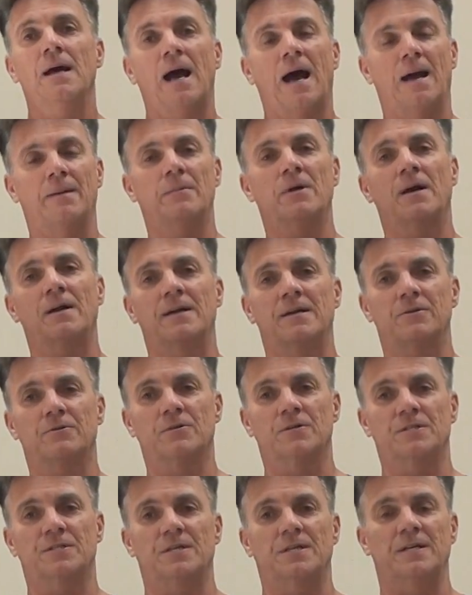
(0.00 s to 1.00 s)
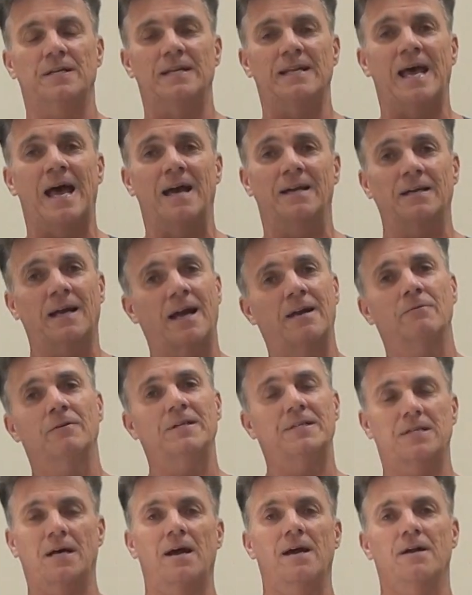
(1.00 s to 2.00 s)
I'm not interested in that. I
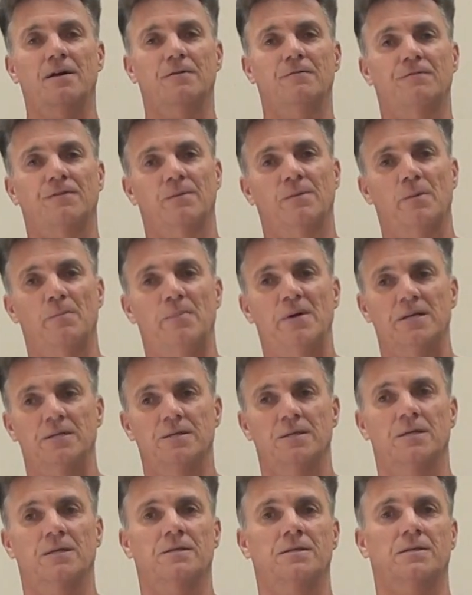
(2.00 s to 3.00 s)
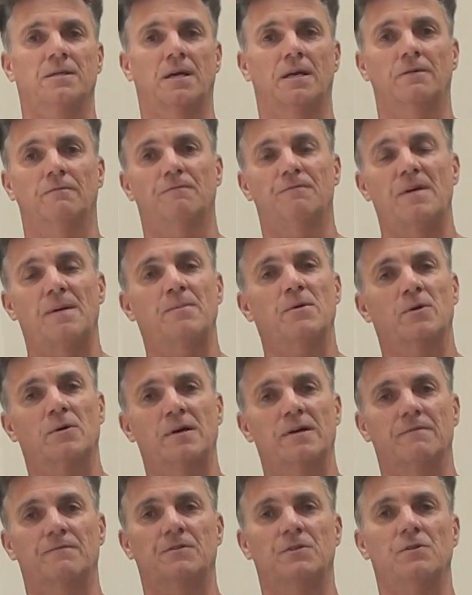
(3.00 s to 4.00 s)
retired from the business in
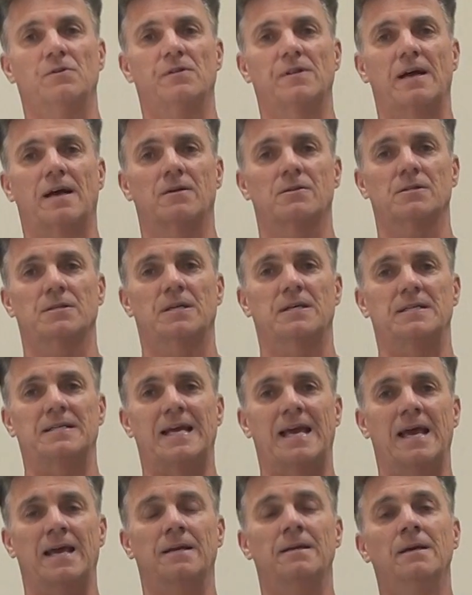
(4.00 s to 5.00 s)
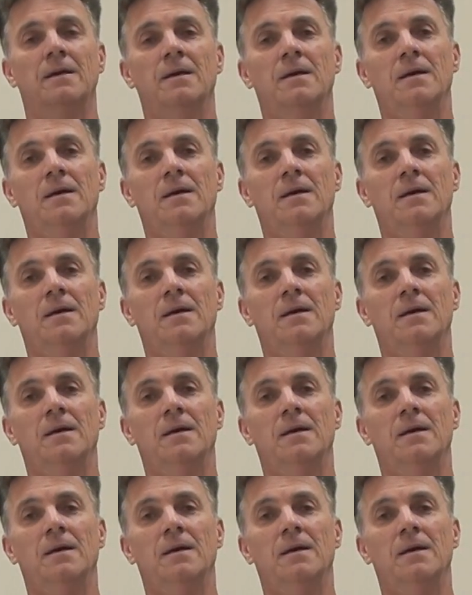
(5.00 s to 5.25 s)
February of 2010.